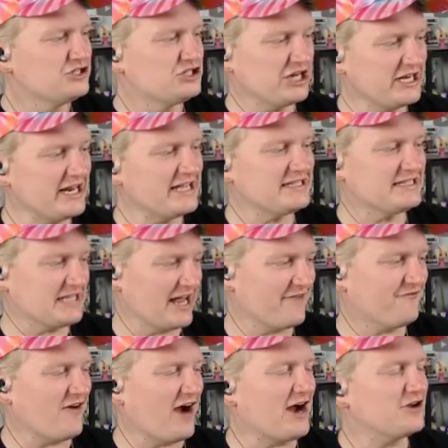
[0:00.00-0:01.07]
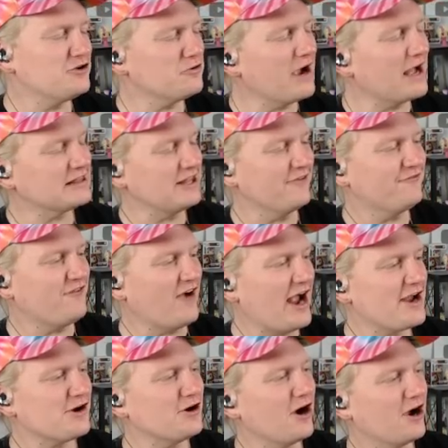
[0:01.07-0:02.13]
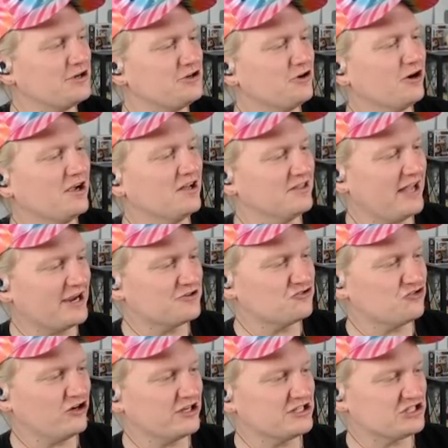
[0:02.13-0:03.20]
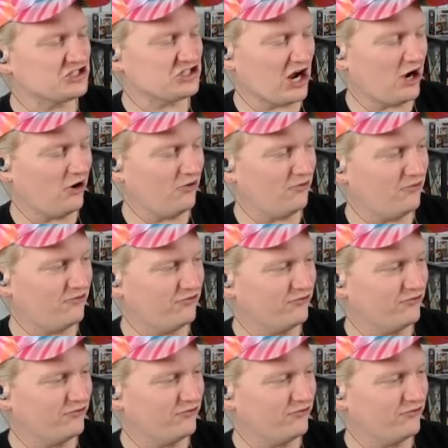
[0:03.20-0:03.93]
She did say fire. You got the fire on your electric stove?